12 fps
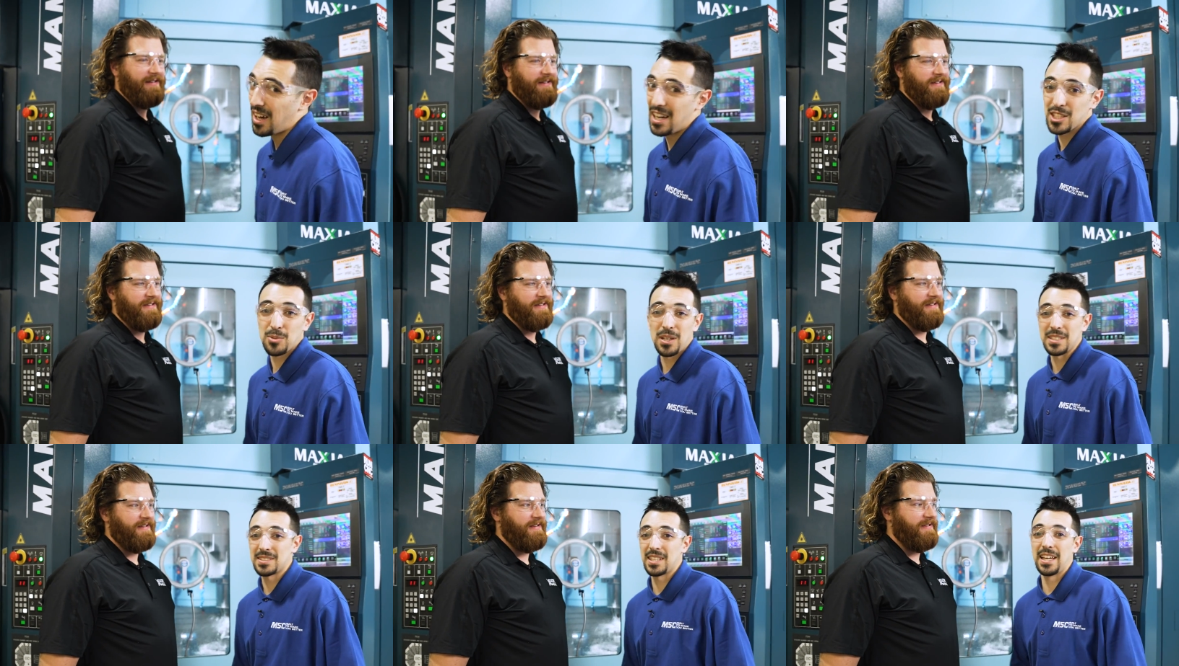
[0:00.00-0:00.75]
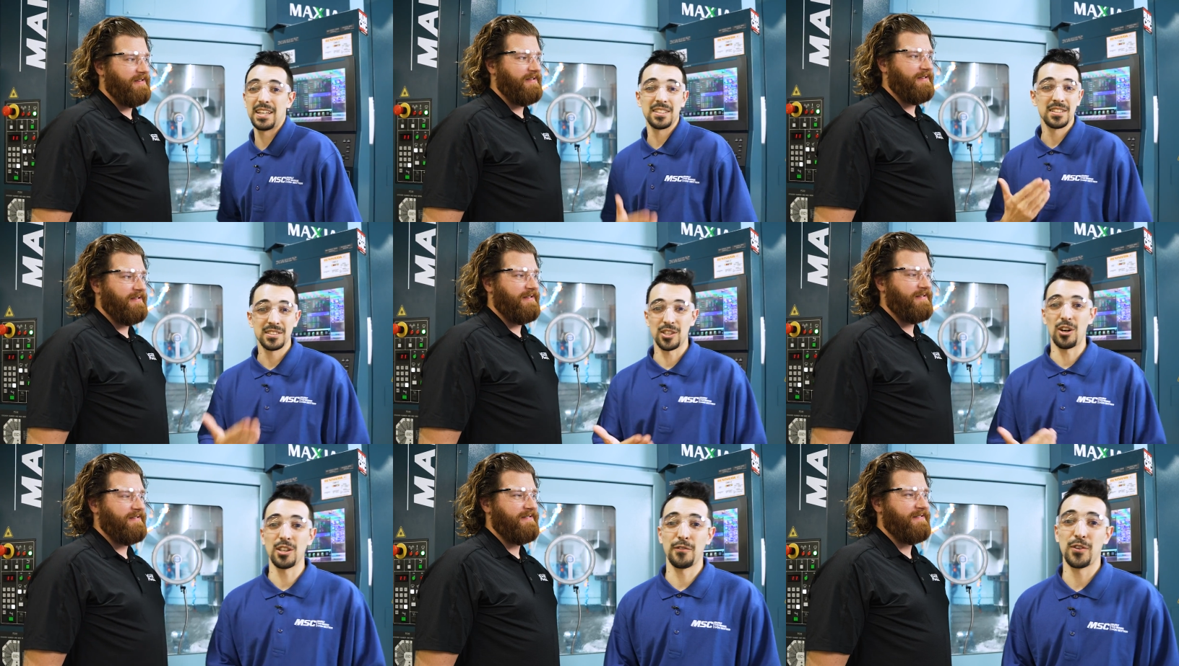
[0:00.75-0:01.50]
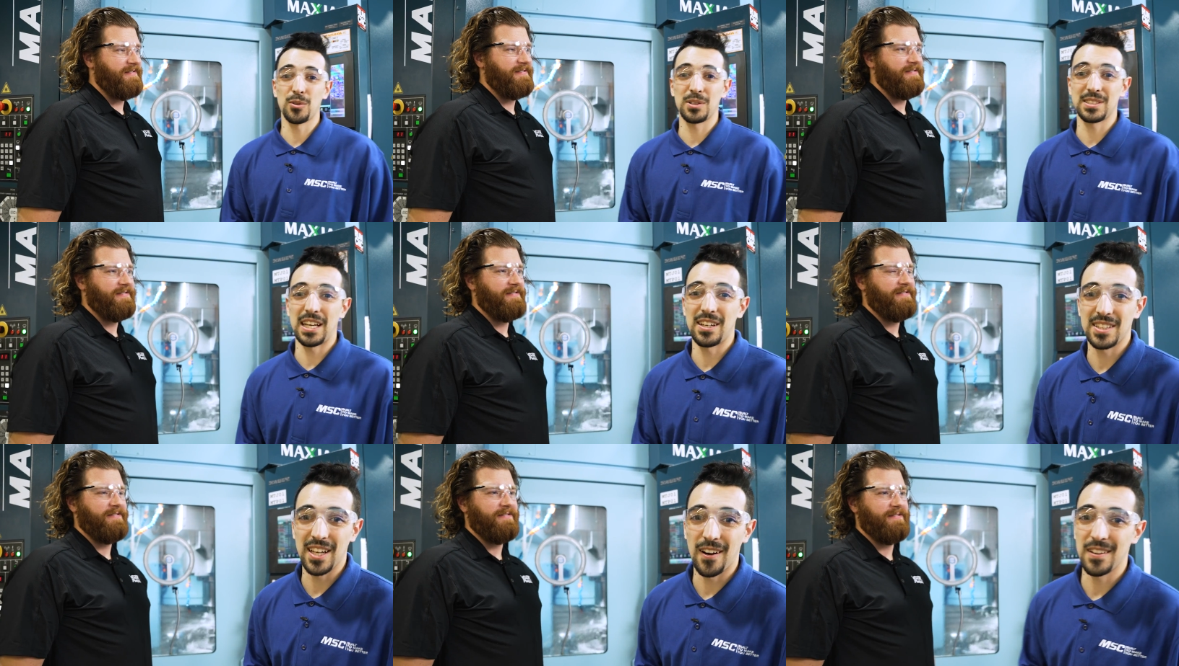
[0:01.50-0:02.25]
Speaker 1: I just want to say to all the viewers
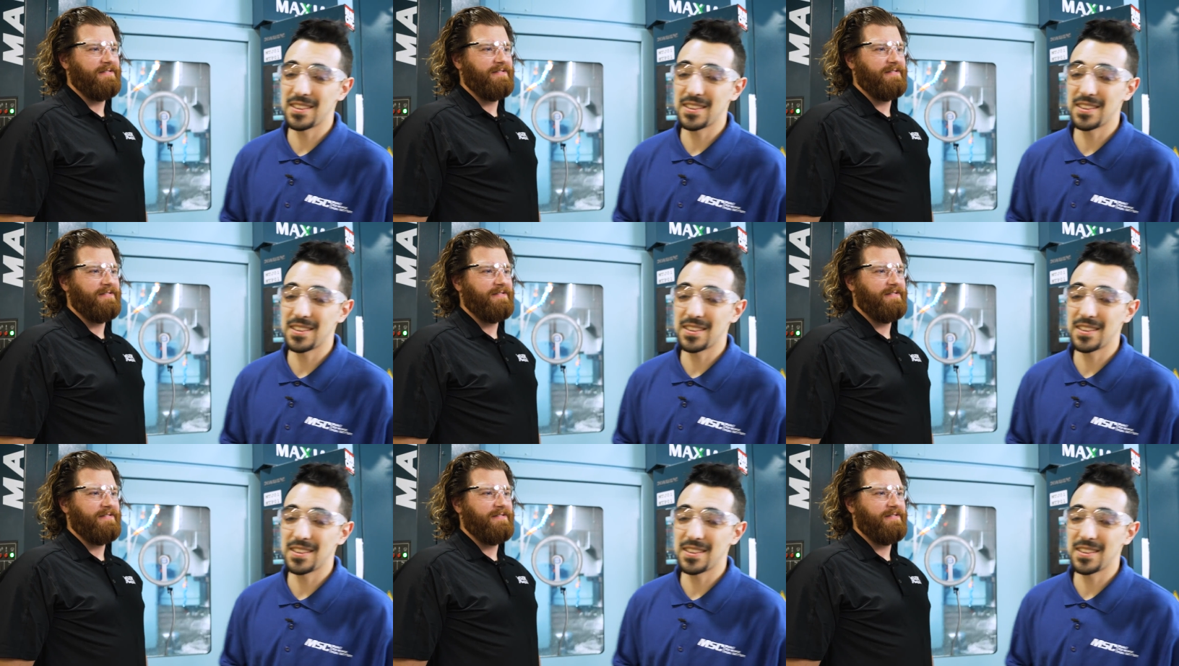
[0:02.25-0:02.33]
out there,